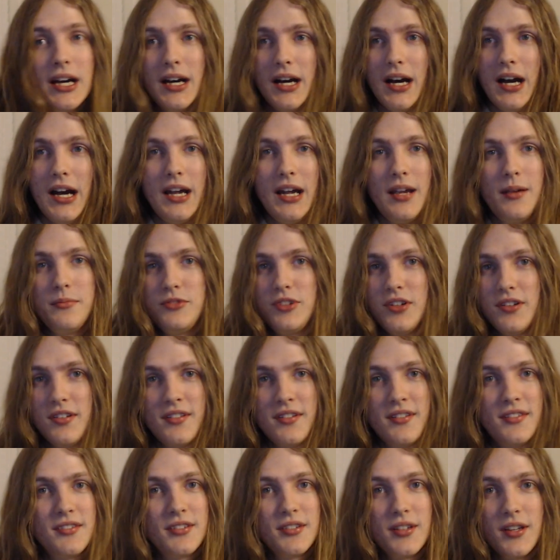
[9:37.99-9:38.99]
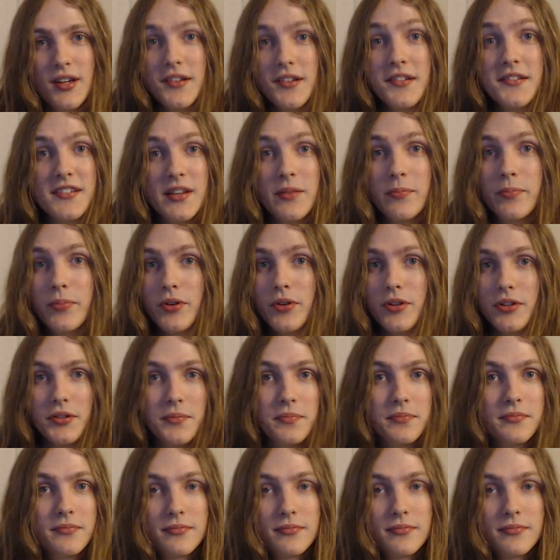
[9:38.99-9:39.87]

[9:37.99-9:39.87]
I am just a simple,